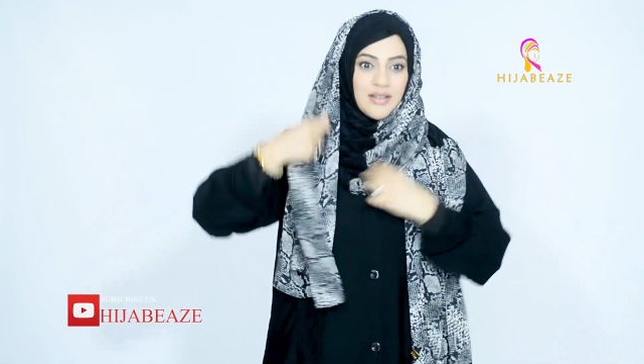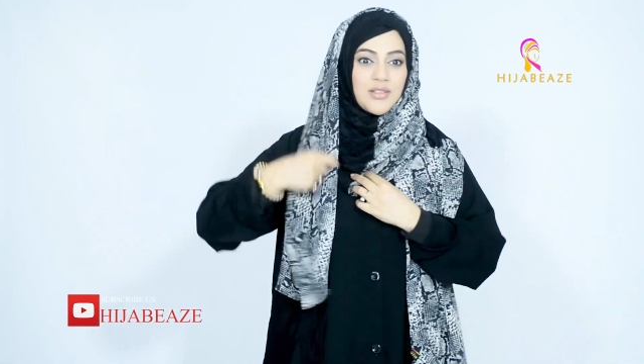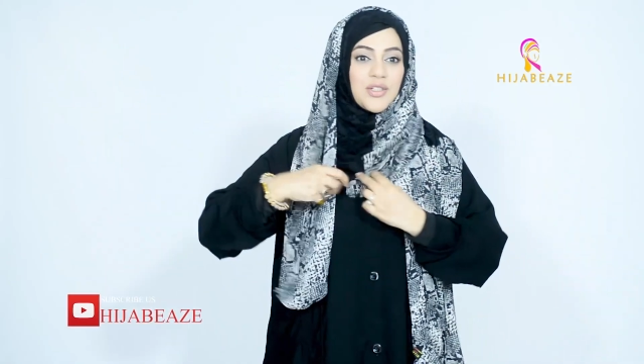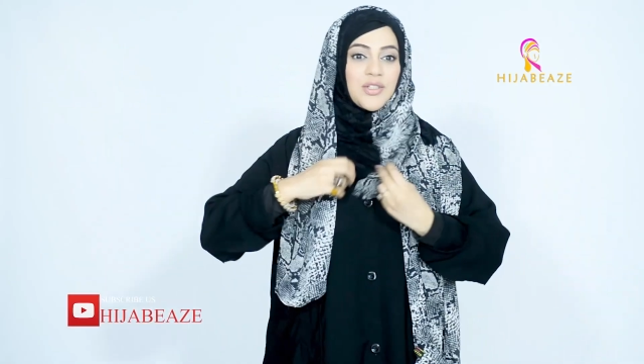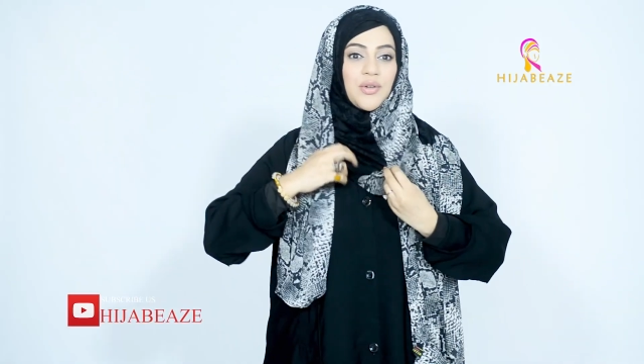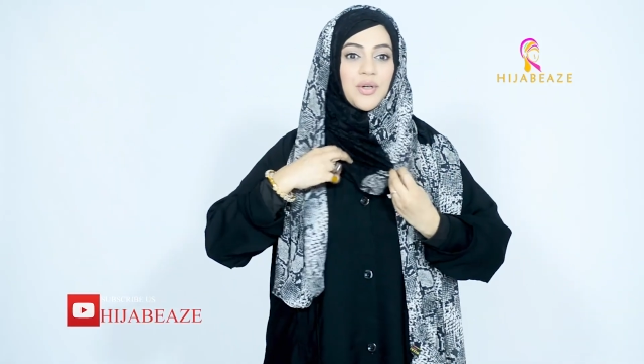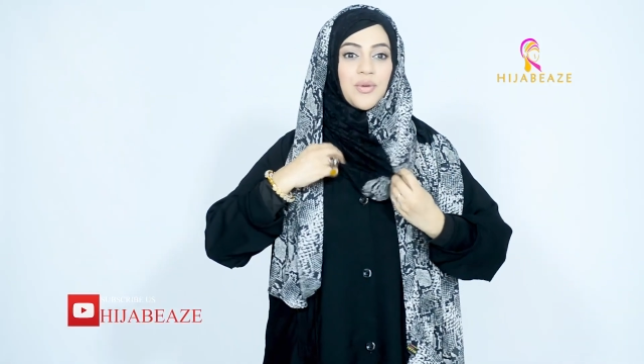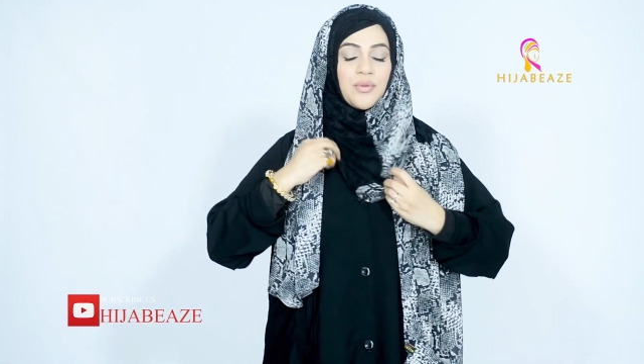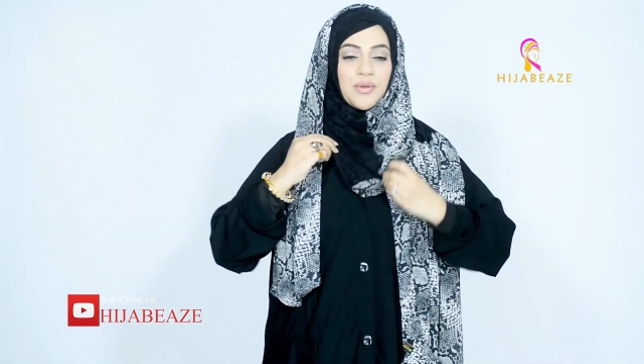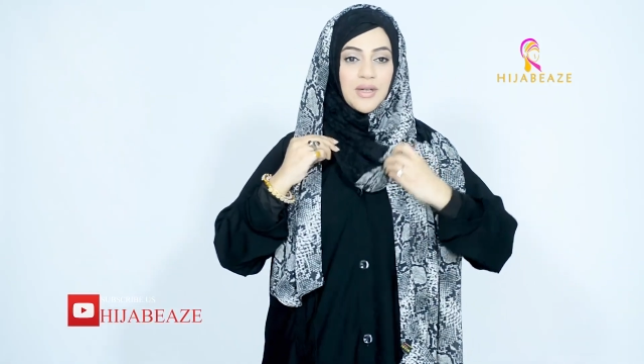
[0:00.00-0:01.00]
I'll just show
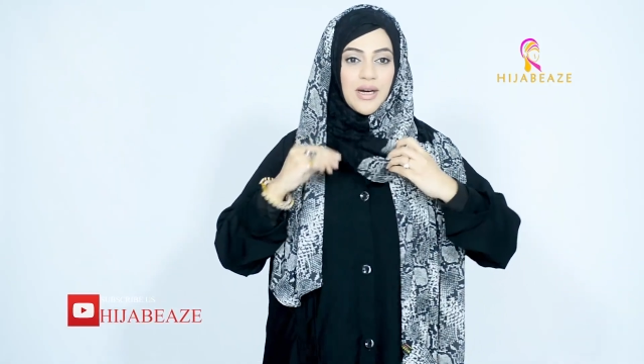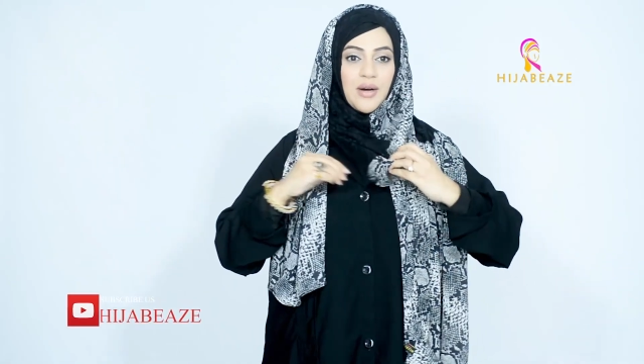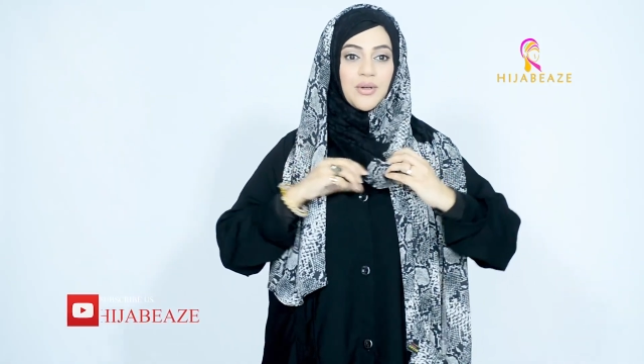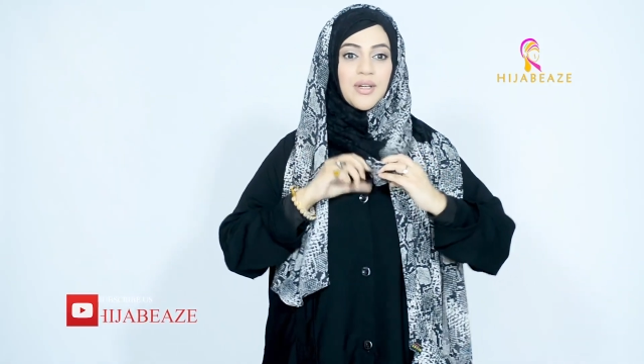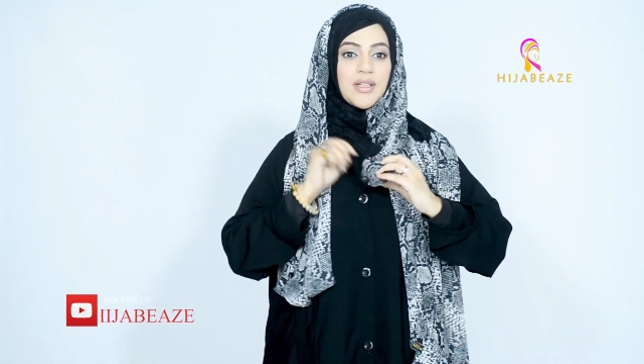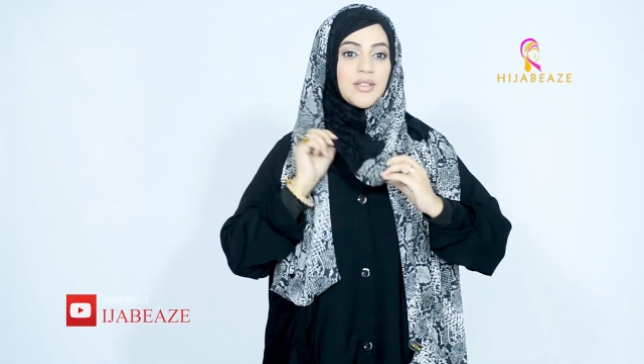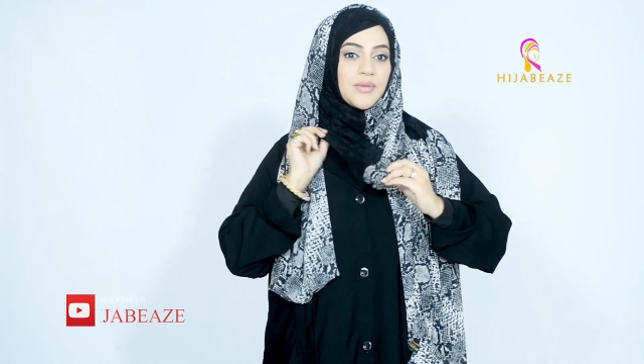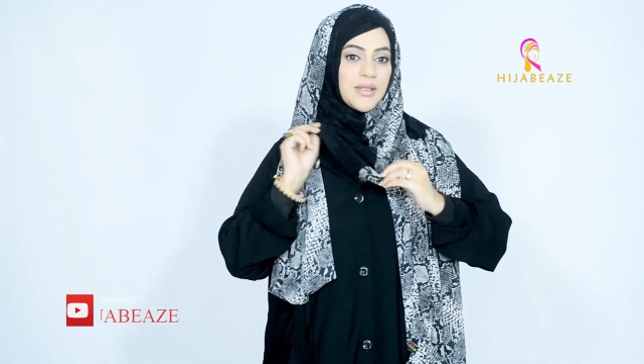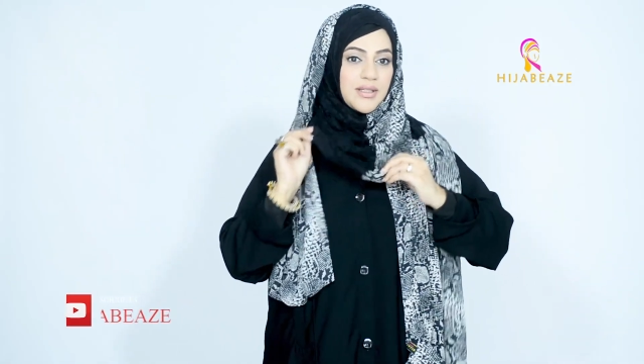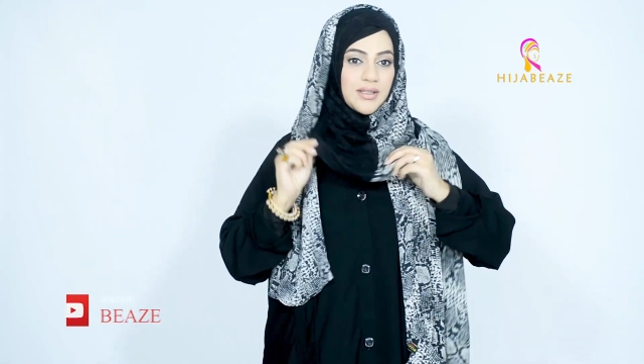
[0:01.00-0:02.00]
you how you can do
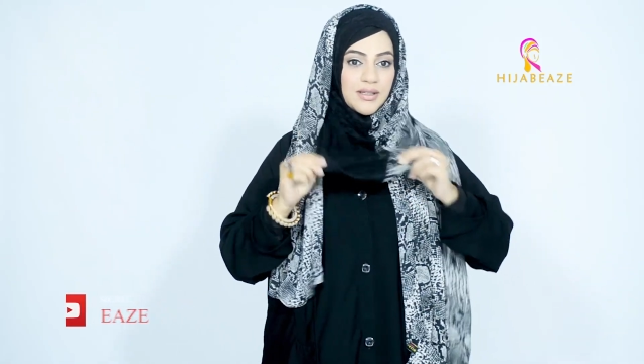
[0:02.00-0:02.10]
it.